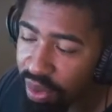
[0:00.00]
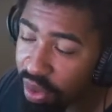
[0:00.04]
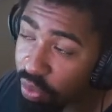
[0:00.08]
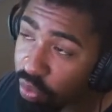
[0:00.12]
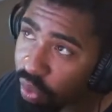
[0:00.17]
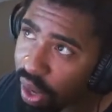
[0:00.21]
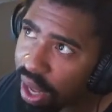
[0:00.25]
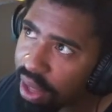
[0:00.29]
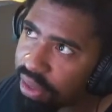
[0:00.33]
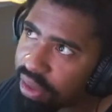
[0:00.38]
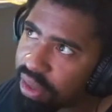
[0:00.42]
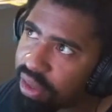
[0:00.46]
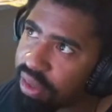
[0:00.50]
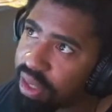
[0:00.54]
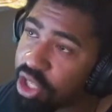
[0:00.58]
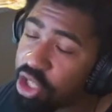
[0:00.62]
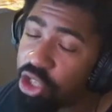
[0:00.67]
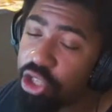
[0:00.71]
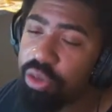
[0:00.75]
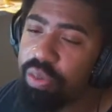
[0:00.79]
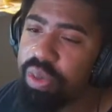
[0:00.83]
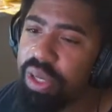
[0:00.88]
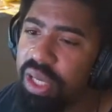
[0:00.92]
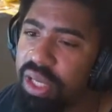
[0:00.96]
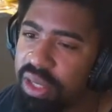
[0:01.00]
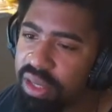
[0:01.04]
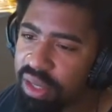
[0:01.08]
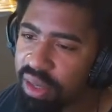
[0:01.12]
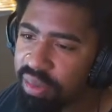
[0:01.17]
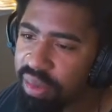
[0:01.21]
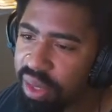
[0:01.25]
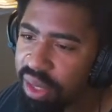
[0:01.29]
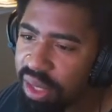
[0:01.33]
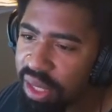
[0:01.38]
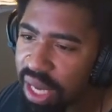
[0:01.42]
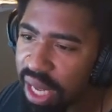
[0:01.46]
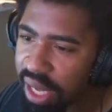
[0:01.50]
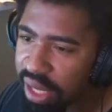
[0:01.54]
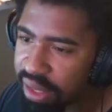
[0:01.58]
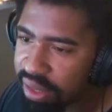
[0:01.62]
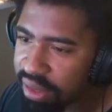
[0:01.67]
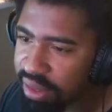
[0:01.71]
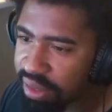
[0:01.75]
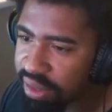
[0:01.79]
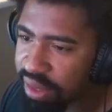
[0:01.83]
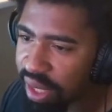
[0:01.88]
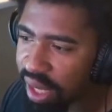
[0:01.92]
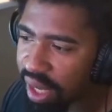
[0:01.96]
Rather, it could be something
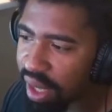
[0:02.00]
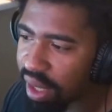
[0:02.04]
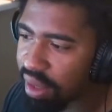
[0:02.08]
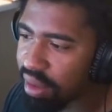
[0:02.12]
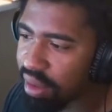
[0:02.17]
nice that